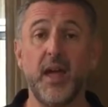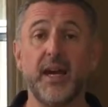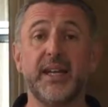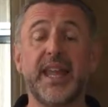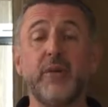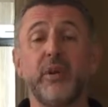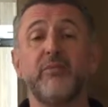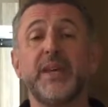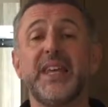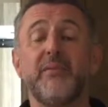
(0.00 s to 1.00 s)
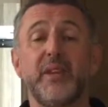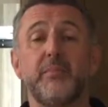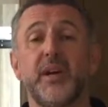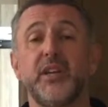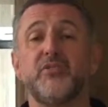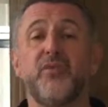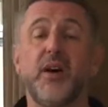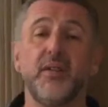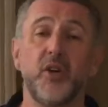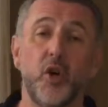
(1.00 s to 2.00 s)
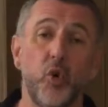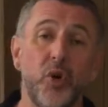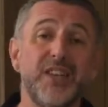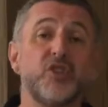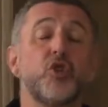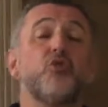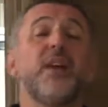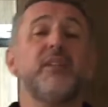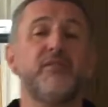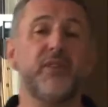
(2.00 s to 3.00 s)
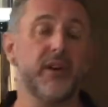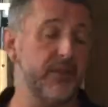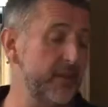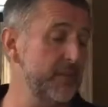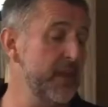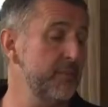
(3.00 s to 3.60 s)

and he will have been given it by his father or his grandfather,